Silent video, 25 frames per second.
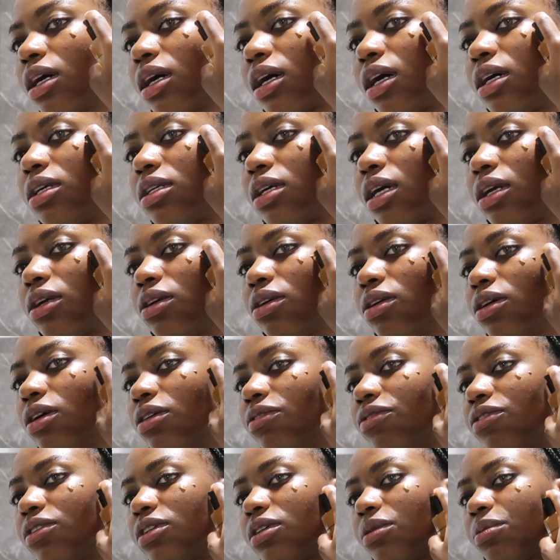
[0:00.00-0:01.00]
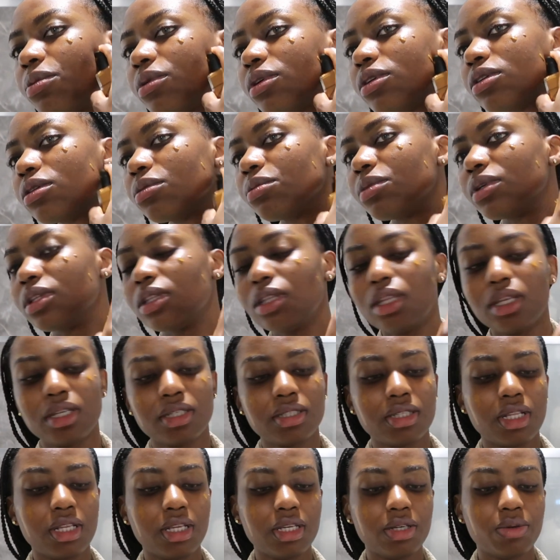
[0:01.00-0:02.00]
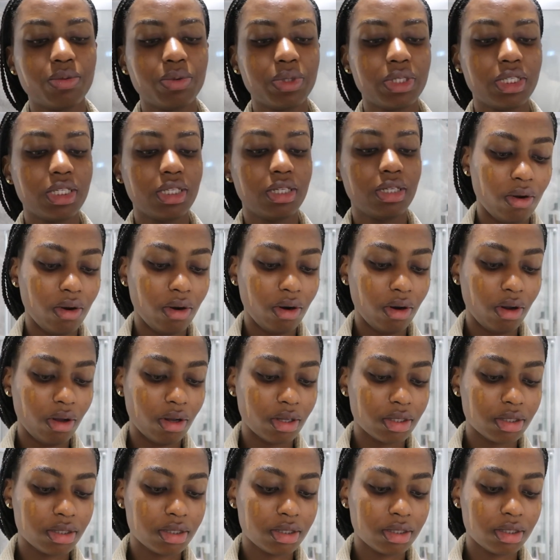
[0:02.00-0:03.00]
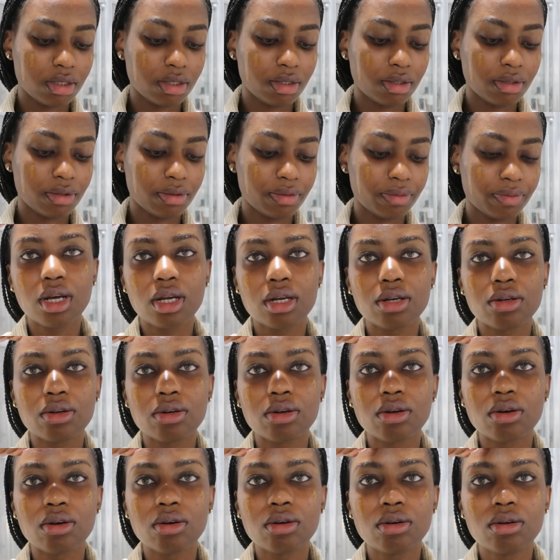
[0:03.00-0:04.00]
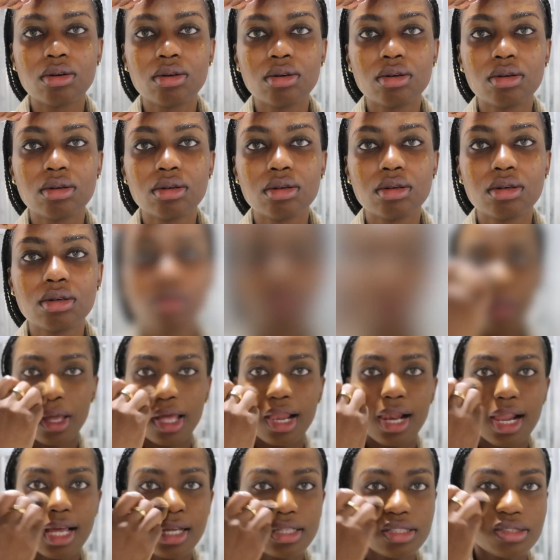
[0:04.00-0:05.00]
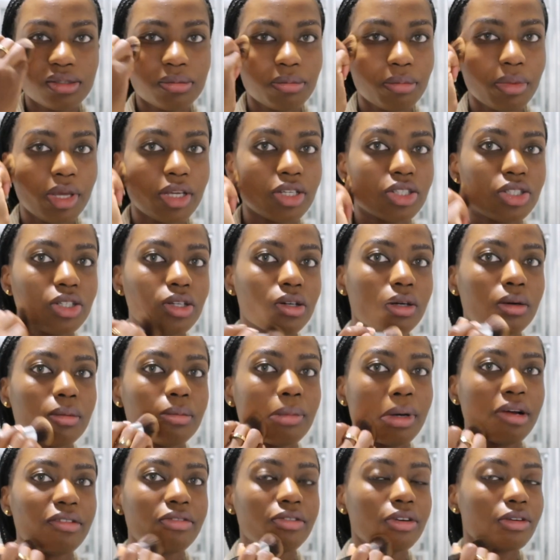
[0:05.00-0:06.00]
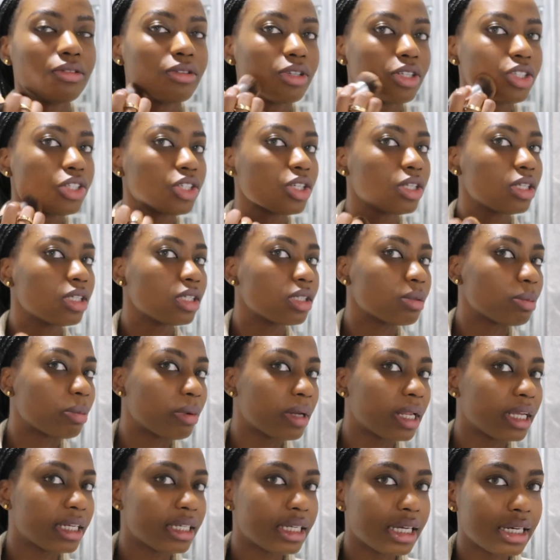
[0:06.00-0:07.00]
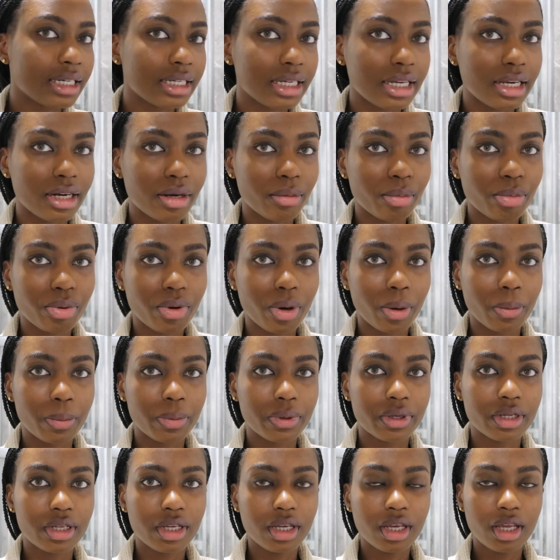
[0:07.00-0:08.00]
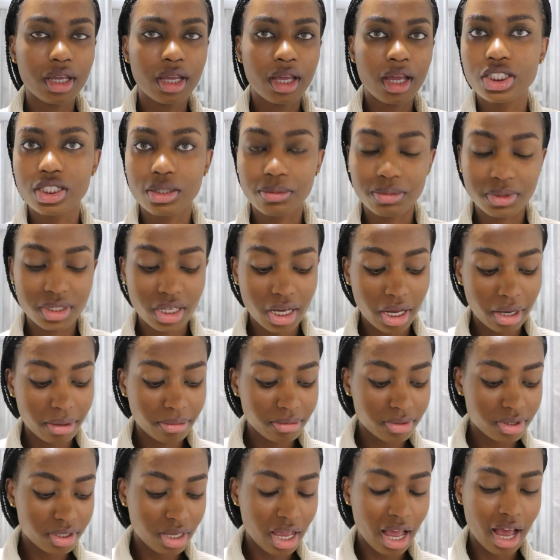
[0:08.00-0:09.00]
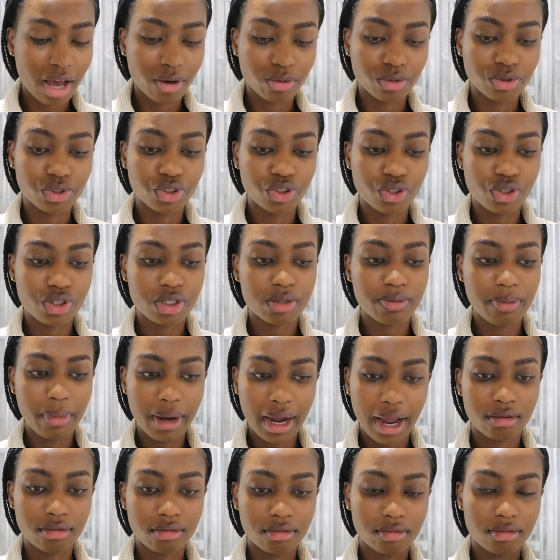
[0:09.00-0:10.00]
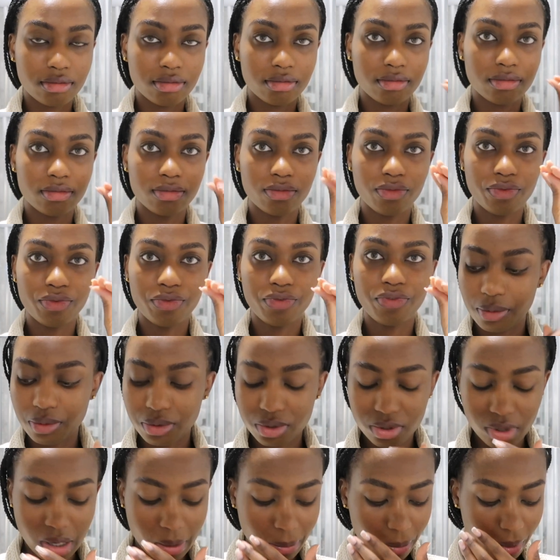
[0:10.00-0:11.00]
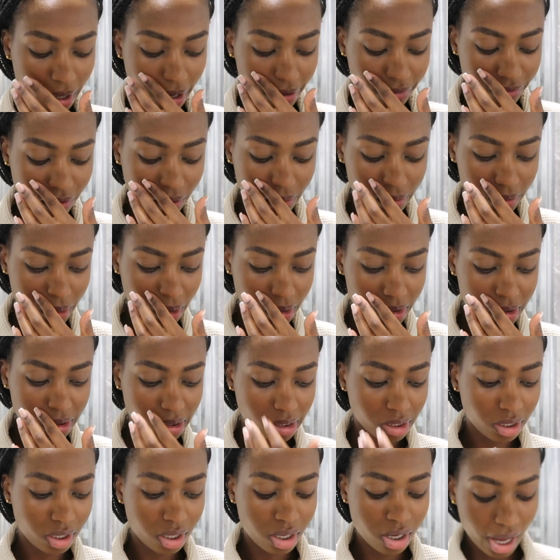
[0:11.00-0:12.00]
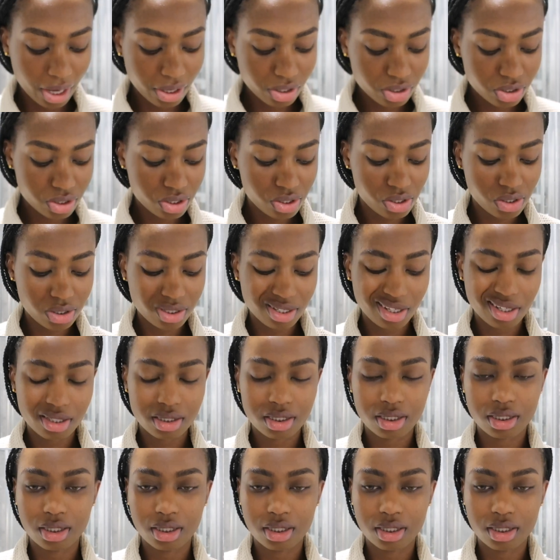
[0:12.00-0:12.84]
because I don't know if it's supposed to be this liquidy or not. I don't know. So I like to make sure my foundation is blended in properly. Sometimes I would use my fingertips to apply foundation. I used to use it